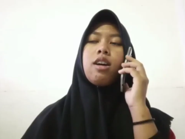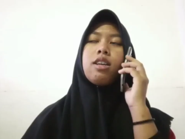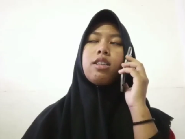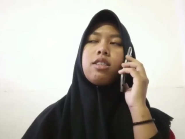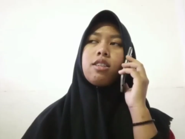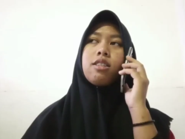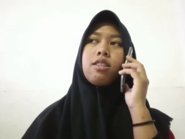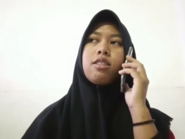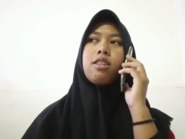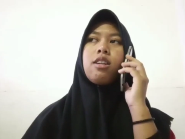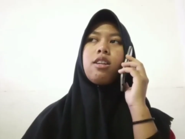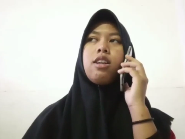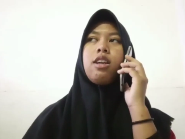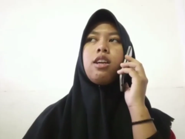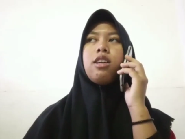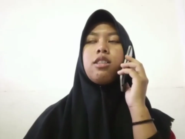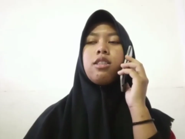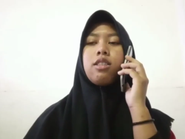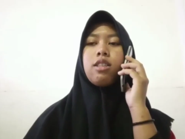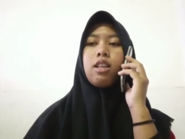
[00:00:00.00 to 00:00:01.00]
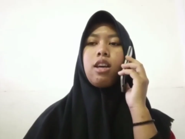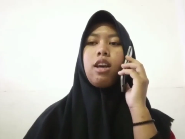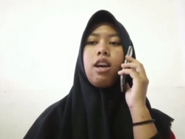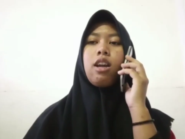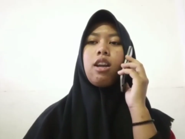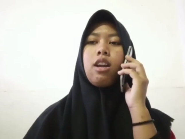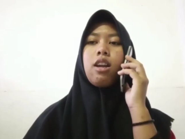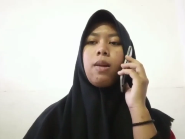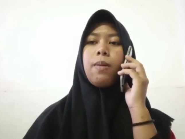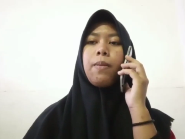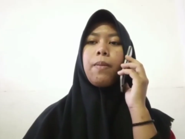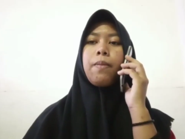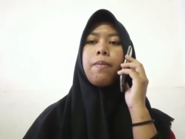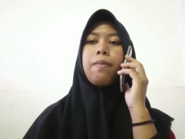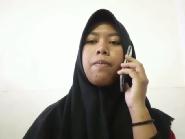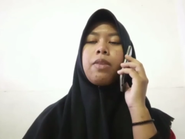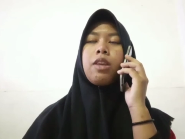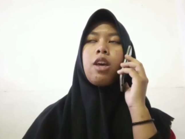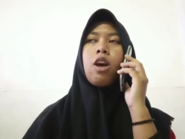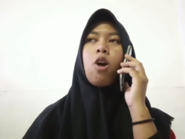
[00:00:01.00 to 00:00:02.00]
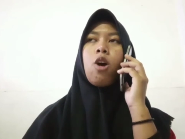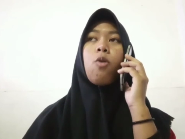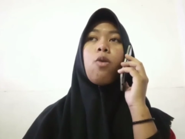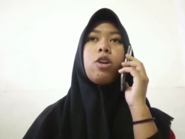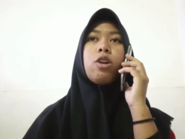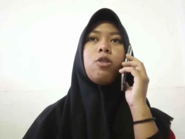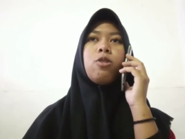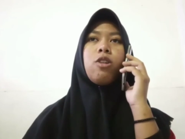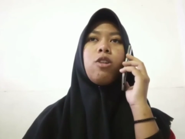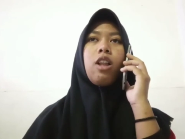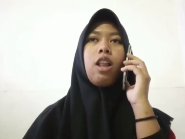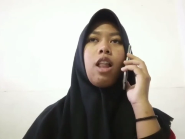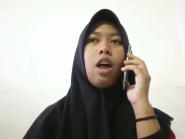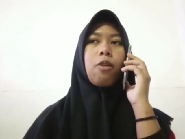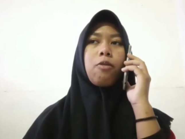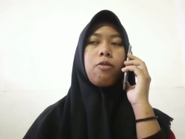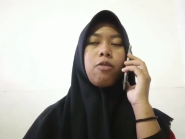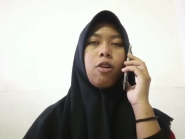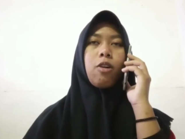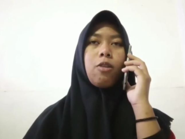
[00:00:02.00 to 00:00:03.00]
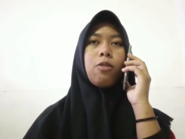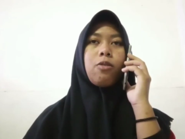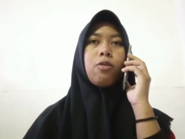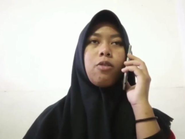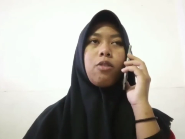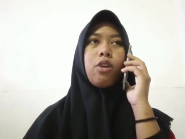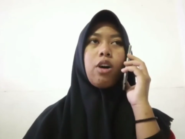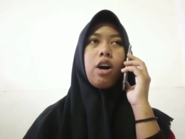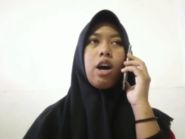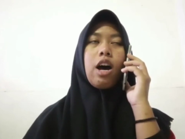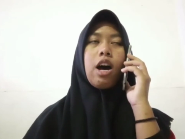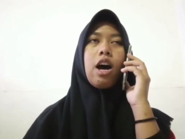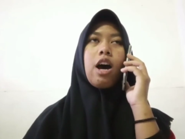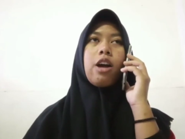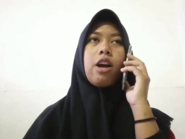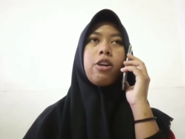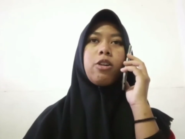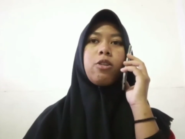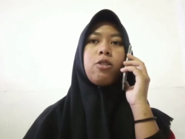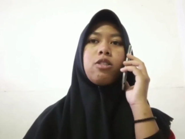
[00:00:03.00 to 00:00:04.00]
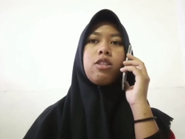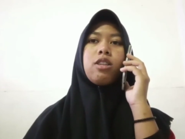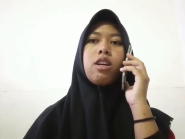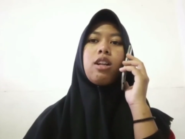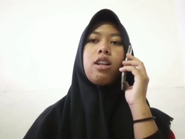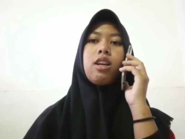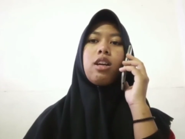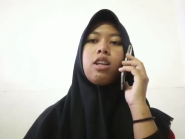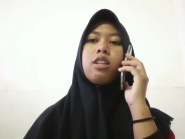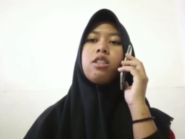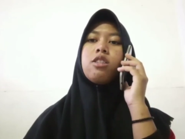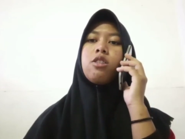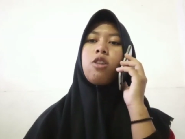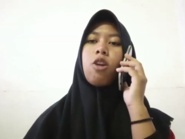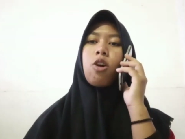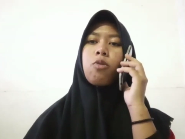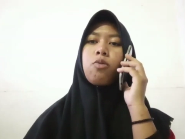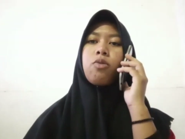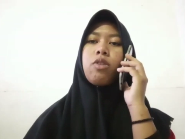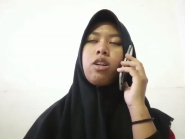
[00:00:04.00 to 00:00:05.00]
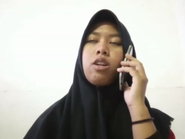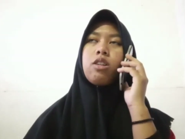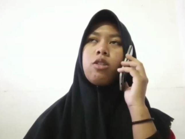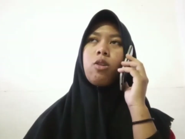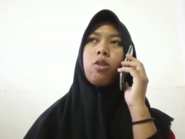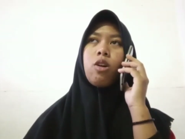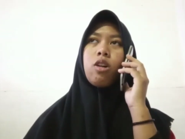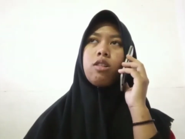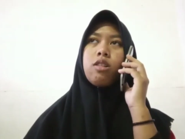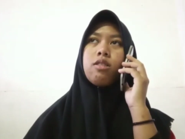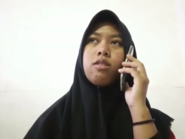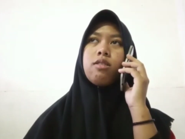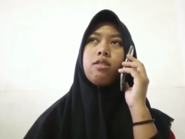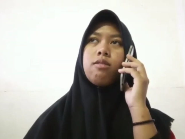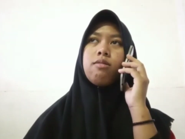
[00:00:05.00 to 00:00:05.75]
It certainly is, Lin. What do you like now? Are you still in Tranfallen Hall?